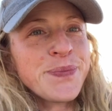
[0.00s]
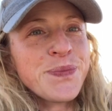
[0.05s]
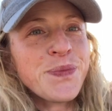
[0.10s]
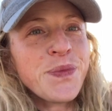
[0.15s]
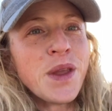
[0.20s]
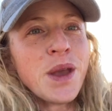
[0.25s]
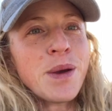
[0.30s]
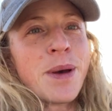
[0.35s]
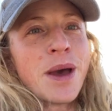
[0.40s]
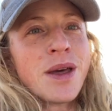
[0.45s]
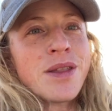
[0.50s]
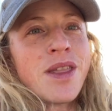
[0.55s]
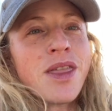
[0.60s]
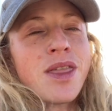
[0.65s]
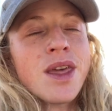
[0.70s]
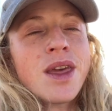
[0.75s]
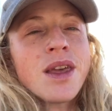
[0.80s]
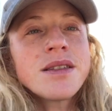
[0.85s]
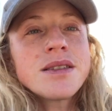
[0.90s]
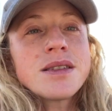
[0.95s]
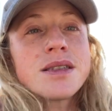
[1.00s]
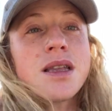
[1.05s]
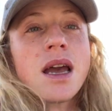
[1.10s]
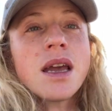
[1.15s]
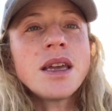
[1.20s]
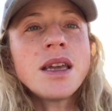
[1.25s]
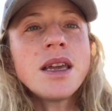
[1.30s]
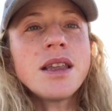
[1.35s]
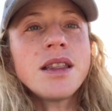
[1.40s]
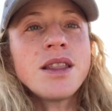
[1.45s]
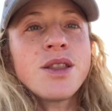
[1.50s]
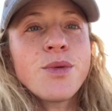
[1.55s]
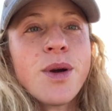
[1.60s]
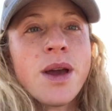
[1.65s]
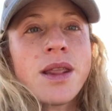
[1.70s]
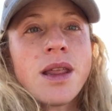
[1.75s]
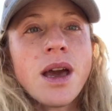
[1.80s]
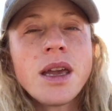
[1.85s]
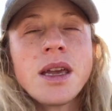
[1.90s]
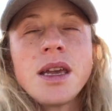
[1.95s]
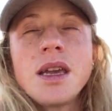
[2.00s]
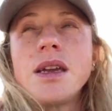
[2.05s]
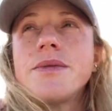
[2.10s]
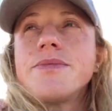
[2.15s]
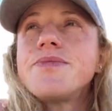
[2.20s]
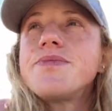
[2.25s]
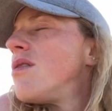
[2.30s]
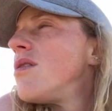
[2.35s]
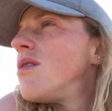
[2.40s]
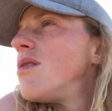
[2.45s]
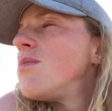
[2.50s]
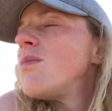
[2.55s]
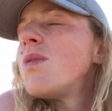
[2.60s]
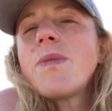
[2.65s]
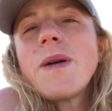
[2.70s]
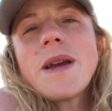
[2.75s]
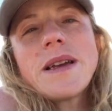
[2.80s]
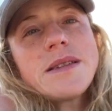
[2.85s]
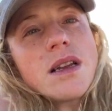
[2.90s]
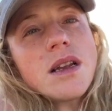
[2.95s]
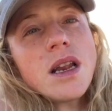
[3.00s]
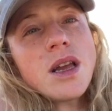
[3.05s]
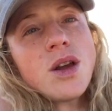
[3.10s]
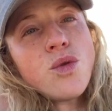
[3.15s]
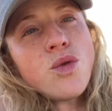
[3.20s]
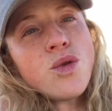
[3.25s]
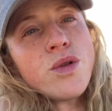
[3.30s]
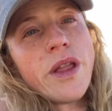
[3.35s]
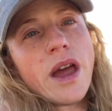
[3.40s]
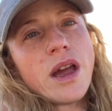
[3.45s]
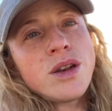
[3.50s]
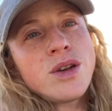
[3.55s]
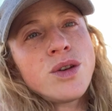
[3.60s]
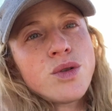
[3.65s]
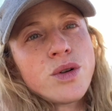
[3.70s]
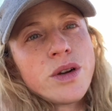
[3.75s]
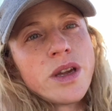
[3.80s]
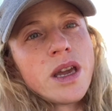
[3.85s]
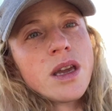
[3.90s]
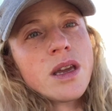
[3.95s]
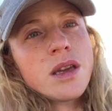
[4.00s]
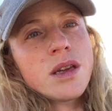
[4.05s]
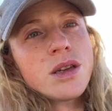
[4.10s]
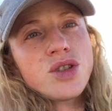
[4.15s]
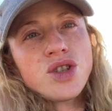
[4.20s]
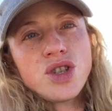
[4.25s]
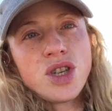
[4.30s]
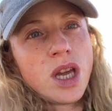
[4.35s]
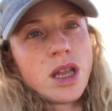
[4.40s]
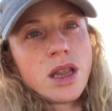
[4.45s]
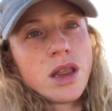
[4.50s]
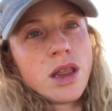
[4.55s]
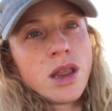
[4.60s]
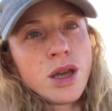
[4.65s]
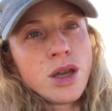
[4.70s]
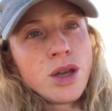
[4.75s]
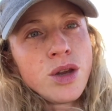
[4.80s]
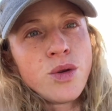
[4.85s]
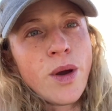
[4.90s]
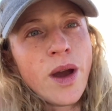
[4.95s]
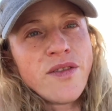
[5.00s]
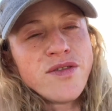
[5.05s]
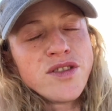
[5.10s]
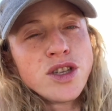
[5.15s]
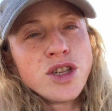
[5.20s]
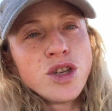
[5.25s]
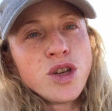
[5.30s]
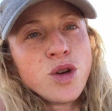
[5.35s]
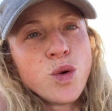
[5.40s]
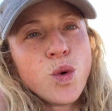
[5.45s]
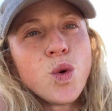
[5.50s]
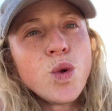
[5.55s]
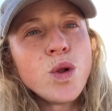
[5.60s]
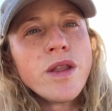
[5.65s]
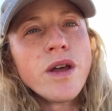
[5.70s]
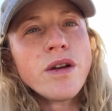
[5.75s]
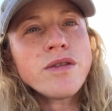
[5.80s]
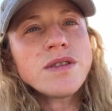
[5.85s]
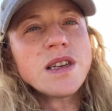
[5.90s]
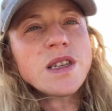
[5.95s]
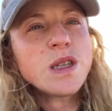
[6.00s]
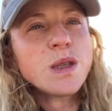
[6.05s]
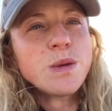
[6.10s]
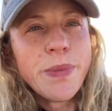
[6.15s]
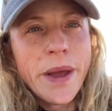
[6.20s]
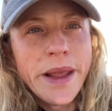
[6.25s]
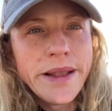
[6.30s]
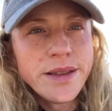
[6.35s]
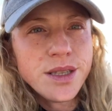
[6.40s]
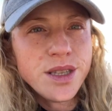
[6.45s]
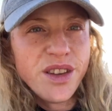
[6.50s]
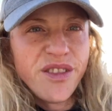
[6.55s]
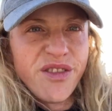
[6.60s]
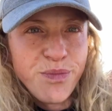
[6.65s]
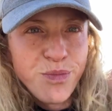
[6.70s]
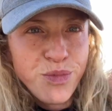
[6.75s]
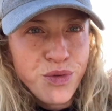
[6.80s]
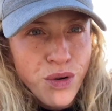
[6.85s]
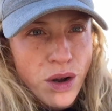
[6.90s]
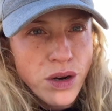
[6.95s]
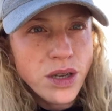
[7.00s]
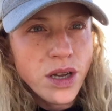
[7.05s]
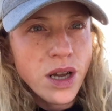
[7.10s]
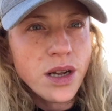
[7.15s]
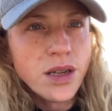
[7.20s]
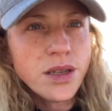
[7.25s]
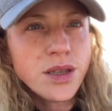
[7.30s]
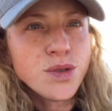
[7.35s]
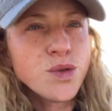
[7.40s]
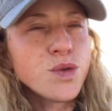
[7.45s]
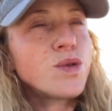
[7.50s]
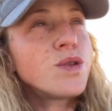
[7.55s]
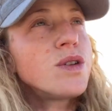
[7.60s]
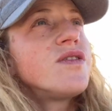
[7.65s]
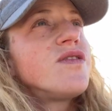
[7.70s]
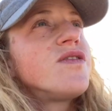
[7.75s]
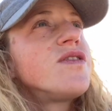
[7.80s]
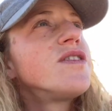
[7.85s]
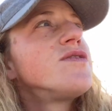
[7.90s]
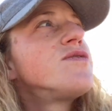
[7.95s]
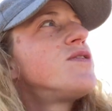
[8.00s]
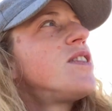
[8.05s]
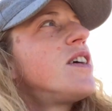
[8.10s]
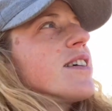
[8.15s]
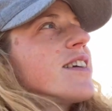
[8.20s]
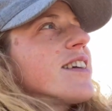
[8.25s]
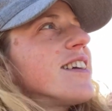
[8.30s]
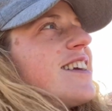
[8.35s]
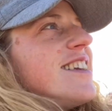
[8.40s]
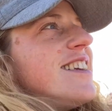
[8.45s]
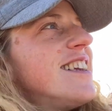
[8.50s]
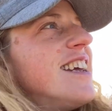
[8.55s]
about the things that I eat and the way that I eat. But basically, all that annoying shit that you have to do, all those expensive products, all of the fucking